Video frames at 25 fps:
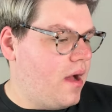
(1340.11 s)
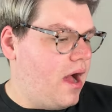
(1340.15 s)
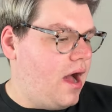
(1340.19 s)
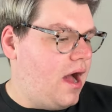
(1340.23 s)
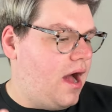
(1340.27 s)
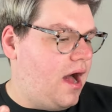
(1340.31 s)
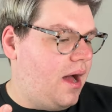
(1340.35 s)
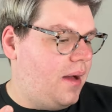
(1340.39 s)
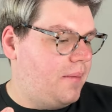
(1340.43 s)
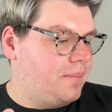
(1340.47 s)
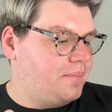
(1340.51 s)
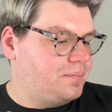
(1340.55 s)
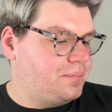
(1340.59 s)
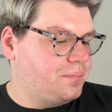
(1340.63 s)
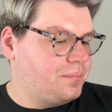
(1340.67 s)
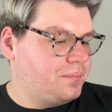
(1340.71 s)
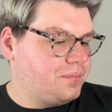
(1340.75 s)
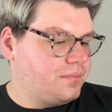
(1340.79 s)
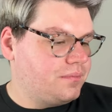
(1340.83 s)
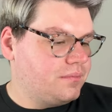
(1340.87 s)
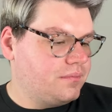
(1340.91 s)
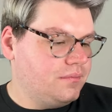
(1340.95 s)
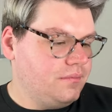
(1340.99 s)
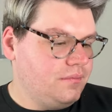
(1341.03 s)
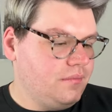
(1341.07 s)
Um,
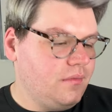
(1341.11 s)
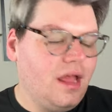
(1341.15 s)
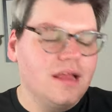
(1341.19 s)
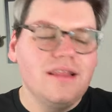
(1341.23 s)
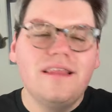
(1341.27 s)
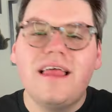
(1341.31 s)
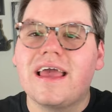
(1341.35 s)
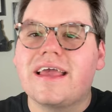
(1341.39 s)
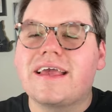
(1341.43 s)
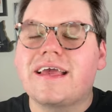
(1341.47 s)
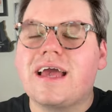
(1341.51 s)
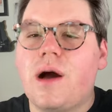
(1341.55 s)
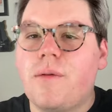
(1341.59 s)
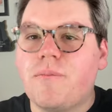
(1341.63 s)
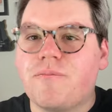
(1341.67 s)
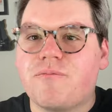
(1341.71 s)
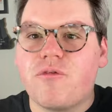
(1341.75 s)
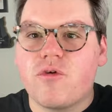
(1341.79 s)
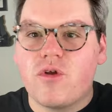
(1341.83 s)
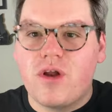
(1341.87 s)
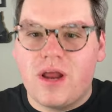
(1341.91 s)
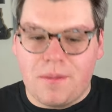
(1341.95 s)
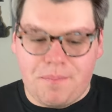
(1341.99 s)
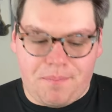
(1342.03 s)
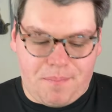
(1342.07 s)
like
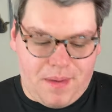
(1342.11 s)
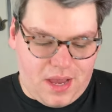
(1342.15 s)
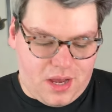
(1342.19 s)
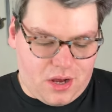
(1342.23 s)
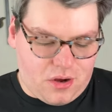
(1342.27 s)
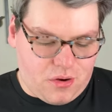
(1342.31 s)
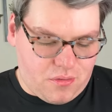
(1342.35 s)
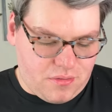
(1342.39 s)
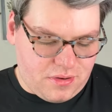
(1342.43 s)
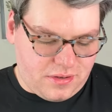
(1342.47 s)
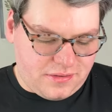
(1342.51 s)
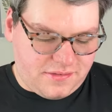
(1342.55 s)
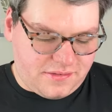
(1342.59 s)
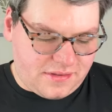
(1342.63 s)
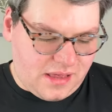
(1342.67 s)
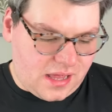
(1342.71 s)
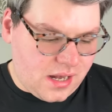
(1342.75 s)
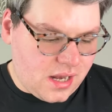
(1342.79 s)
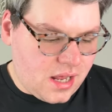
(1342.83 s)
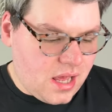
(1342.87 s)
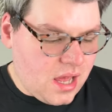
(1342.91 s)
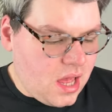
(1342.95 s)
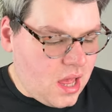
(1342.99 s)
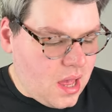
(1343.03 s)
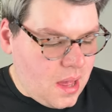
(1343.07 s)
comforting bakery scent,
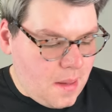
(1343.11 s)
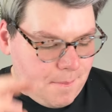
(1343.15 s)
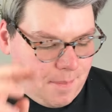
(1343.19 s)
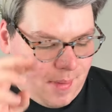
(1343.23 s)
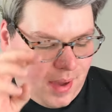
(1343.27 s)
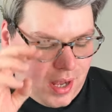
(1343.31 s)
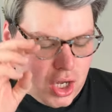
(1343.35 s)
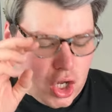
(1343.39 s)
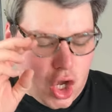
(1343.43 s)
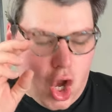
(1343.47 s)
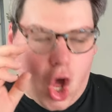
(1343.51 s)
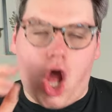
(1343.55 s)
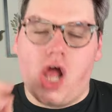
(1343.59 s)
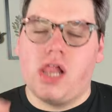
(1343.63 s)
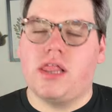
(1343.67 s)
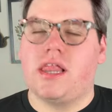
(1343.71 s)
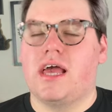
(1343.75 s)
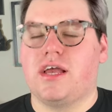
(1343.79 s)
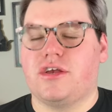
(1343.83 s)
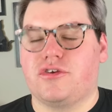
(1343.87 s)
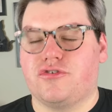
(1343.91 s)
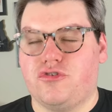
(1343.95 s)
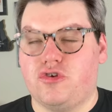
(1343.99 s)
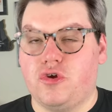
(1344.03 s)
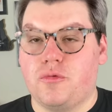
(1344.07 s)
but not
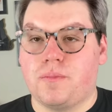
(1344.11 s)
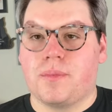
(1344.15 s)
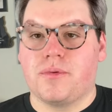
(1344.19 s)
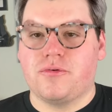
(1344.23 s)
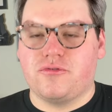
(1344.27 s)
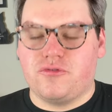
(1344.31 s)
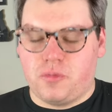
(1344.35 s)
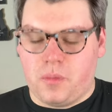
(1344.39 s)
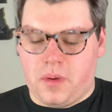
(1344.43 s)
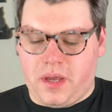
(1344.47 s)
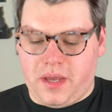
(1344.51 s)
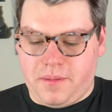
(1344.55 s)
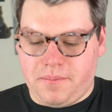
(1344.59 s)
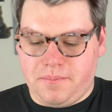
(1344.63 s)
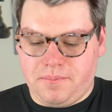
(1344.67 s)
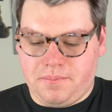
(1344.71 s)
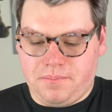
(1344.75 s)
like super sweet.